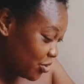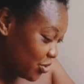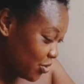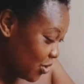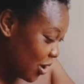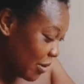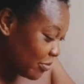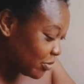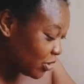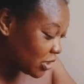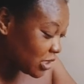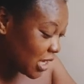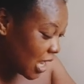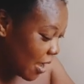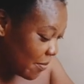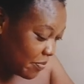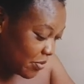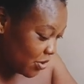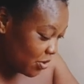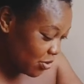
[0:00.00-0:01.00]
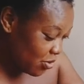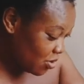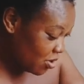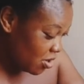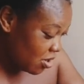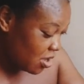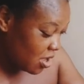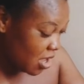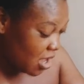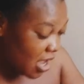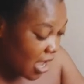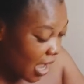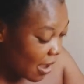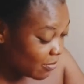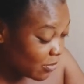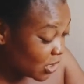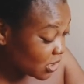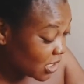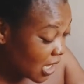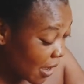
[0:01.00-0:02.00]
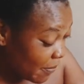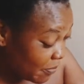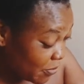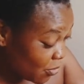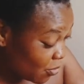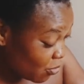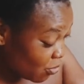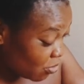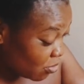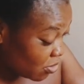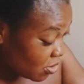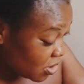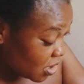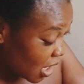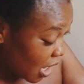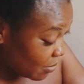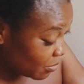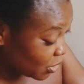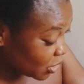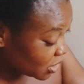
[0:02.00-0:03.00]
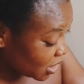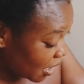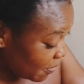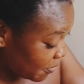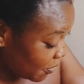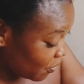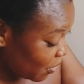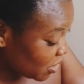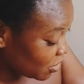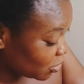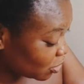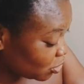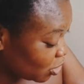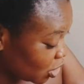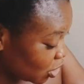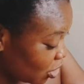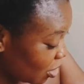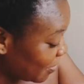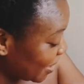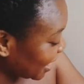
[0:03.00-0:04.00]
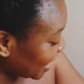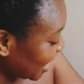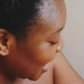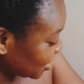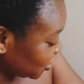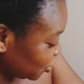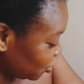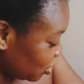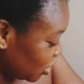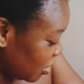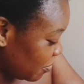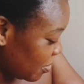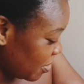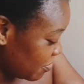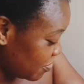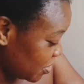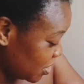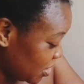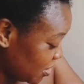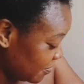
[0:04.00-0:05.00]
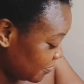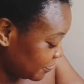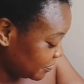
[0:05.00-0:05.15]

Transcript: you know, I'm not happy. Oh, I'm not happy. Oh, I'm not happy. When you're done, come and lash. Okay, baby?